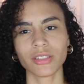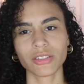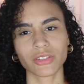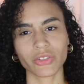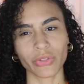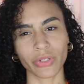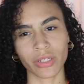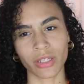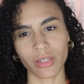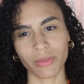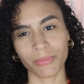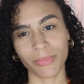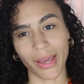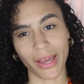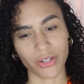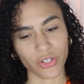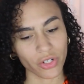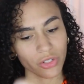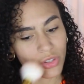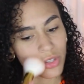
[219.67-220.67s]
So it could
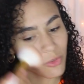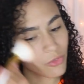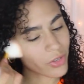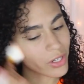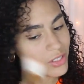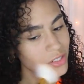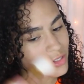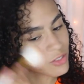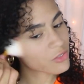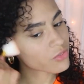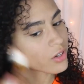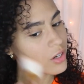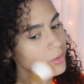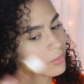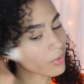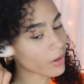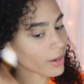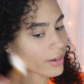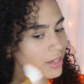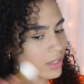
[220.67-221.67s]
match the rest of our
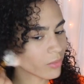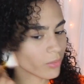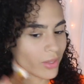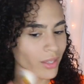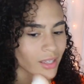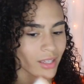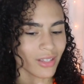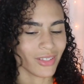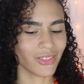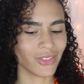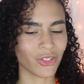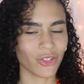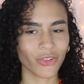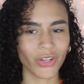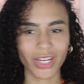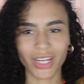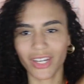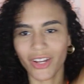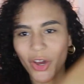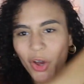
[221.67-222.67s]
body because you
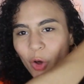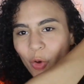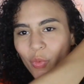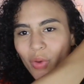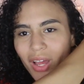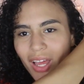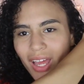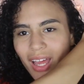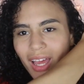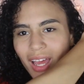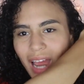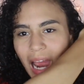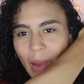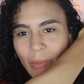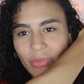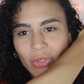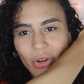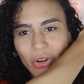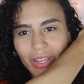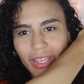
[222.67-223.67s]
already know
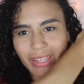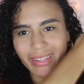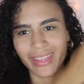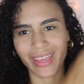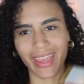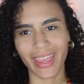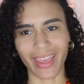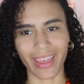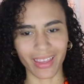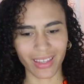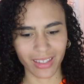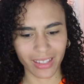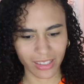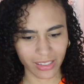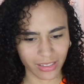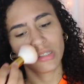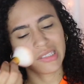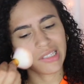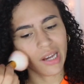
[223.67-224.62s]
I'm dark as Hank.